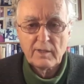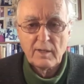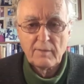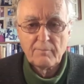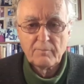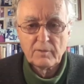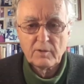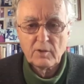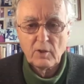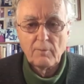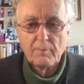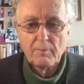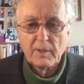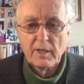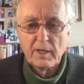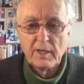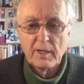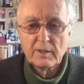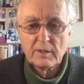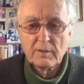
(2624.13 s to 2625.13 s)
I'm
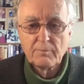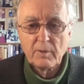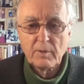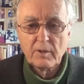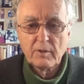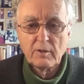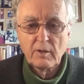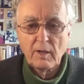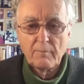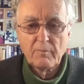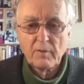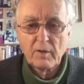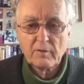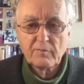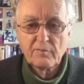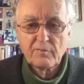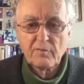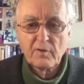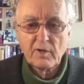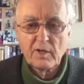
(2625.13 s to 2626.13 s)
dominated by you, I'm
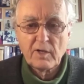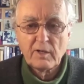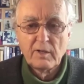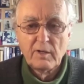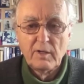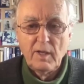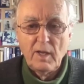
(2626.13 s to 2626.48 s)
not free.